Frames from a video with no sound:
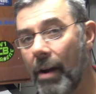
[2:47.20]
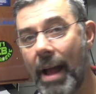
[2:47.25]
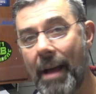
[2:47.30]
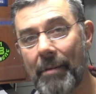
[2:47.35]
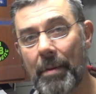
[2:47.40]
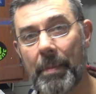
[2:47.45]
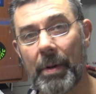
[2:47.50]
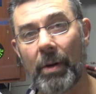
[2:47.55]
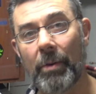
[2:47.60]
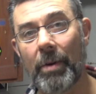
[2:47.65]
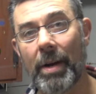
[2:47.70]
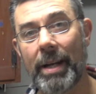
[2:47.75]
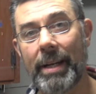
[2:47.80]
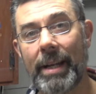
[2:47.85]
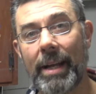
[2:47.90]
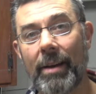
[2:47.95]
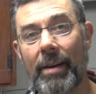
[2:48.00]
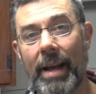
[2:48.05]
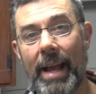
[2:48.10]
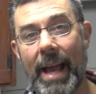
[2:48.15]
don't have a boat right
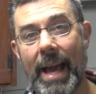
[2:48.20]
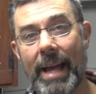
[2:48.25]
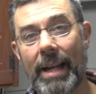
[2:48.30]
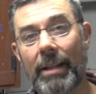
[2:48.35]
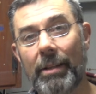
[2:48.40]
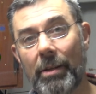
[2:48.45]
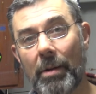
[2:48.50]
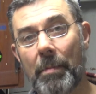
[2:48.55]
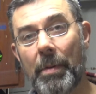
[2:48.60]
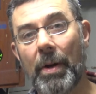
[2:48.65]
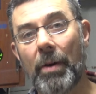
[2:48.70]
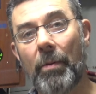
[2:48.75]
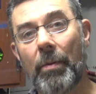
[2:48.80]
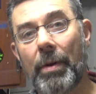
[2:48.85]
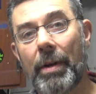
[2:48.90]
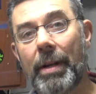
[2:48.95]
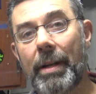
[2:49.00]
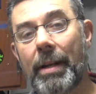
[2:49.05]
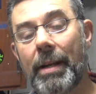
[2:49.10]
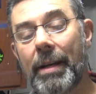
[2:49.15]
now. I had a little boat
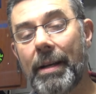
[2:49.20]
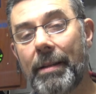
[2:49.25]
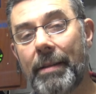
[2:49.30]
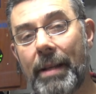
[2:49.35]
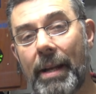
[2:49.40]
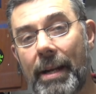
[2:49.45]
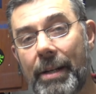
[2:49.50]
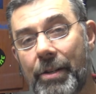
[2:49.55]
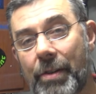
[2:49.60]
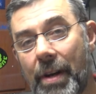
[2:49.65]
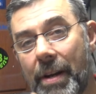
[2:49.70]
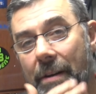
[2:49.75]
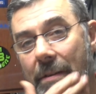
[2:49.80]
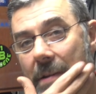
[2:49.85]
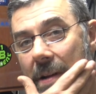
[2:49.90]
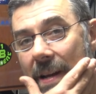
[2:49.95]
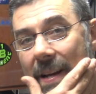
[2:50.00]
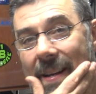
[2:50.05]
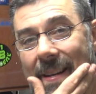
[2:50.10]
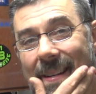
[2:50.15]
one uh, that I
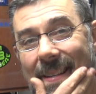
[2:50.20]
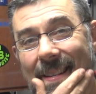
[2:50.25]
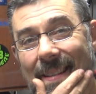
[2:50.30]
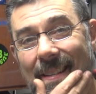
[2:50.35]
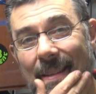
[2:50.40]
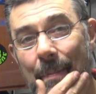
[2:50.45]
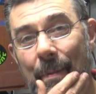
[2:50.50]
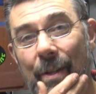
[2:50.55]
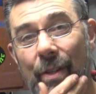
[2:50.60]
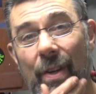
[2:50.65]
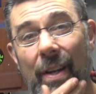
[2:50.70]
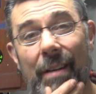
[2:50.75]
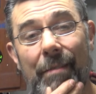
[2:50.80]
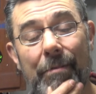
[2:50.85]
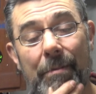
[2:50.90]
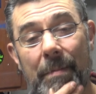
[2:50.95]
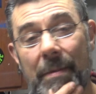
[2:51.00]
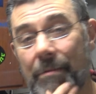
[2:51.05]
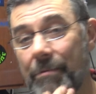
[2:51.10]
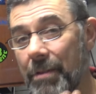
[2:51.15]
traded. Uh, somebody traded
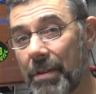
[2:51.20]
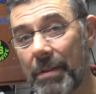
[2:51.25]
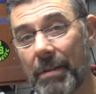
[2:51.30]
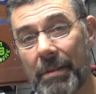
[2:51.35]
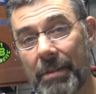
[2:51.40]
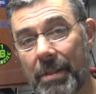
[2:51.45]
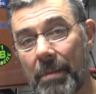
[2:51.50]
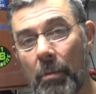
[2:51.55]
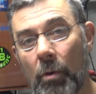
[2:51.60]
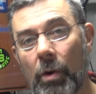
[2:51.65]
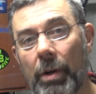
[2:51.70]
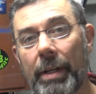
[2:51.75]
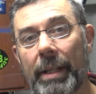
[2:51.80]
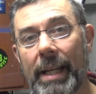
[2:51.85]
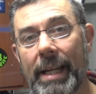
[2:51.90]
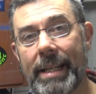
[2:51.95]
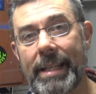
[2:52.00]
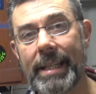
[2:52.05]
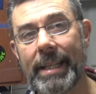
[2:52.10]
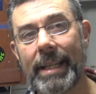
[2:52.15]
for me for some work
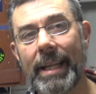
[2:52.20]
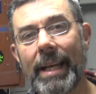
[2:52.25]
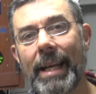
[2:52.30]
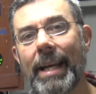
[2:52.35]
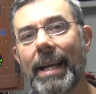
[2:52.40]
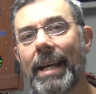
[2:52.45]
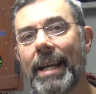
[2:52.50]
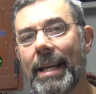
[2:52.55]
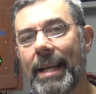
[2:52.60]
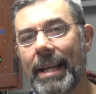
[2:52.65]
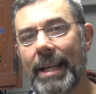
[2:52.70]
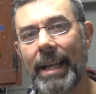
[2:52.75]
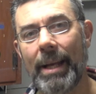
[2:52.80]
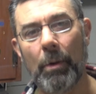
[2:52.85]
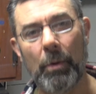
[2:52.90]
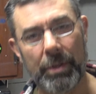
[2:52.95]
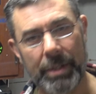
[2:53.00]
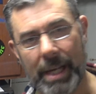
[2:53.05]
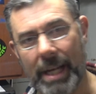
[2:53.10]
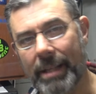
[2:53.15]
that I did. It
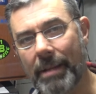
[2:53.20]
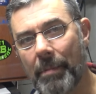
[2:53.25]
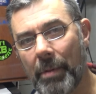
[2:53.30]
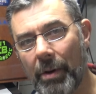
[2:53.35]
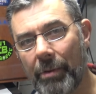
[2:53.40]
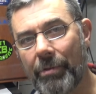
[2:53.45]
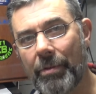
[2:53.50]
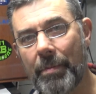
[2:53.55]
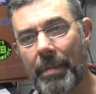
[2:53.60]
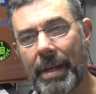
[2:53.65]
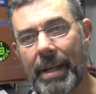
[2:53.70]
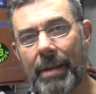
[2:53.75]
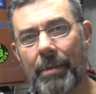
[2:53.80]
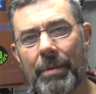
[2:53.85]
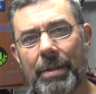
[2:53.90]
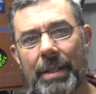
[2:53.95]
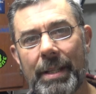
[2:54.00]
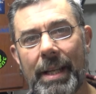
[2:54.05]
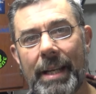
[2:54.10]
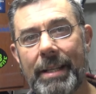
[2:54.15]
was not the boat for me. It
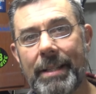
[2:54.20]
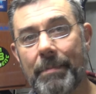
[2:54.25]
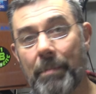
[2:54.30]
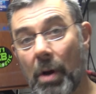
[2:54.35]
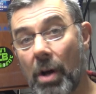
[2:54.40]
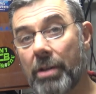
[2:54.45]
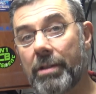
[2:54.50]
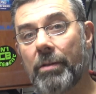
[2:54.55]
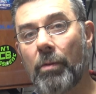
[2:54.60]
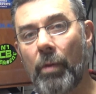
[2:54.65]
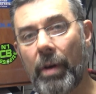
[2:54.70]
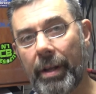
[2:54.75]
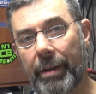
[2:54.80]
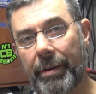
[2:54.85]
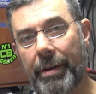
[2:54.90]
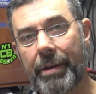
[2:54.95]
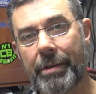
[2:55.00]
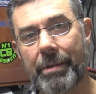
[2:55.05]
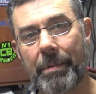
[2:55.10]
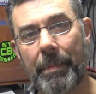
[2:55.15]
was a nice Boston
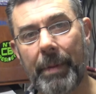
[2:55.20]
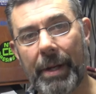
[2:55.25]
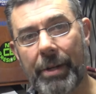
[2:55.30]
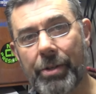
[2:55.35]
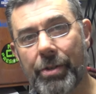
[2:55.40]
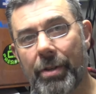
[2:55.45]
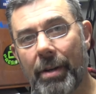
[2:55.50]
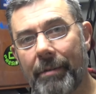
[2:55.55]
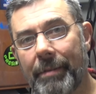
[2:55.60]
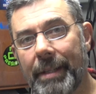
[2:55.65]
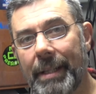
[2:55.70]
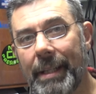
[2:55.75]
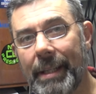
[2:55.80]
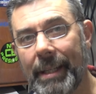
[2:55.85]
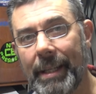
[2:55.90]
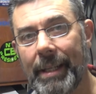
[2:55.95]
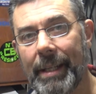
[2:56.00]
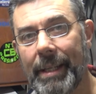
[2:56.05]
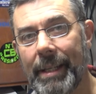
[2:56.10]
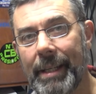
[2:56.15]
whaler. Here's a picture of it.
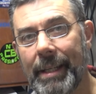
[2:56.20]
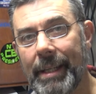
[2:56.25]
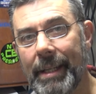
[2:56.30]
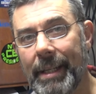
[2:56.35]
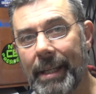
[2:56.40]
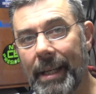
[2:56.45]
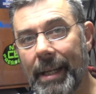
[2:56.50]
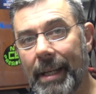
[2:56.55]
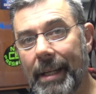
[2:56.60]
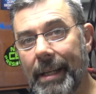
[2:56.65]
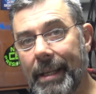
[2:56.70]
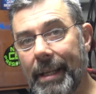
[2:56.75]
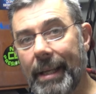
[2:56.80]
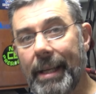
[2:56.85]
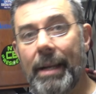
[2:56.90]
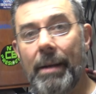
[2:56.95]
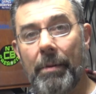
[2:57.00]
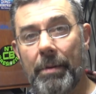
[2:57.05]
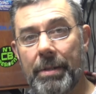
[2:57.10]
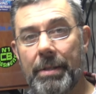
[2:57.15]
Uh,
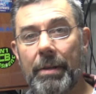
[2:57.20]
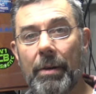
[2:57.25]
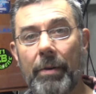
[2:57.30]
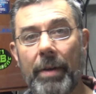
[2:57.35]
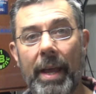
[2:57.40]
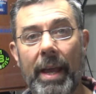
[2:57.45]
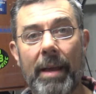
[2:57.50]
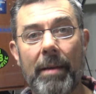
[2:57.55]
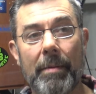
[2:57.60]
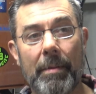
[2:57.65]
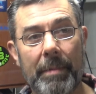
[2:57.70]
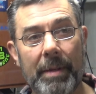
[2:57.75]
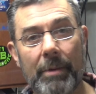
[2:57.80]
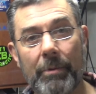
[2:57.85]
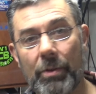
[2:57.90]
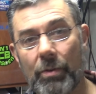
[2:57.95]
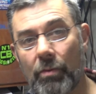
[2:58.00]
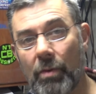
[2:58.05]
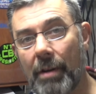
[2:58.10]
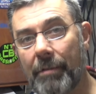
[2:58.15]
and it was okay. I mean, it
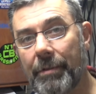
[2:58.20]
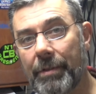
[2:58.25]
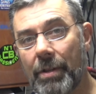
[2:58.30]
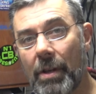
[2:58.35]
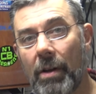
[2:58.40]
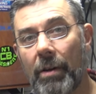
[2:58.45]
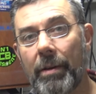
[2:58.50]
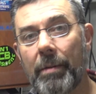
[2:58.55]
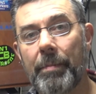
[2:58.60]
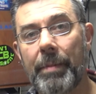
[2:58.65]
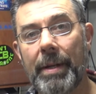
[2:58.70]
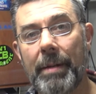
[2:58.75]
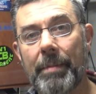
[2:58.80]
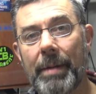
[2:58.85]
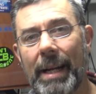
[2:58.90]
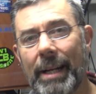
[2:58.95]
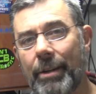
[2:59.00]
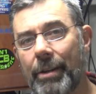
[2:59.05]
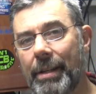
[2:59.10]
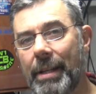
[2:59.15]
was rough as all could be,
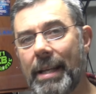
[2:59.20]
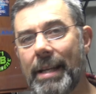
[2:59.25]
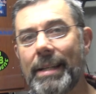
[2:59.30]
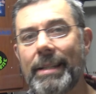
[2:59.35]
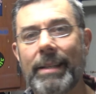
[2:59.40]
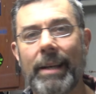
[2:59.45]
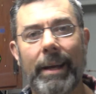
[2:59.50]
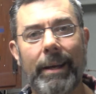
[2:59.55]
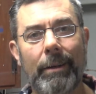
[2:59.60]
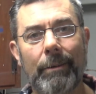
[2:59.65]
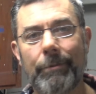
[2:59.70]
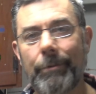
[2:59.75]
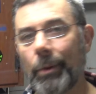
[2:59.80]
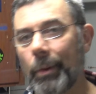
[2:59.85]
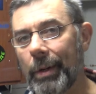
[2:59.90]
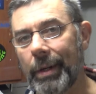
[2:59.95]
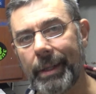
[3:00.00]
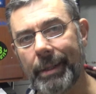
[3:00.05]
but I couldn't get a title for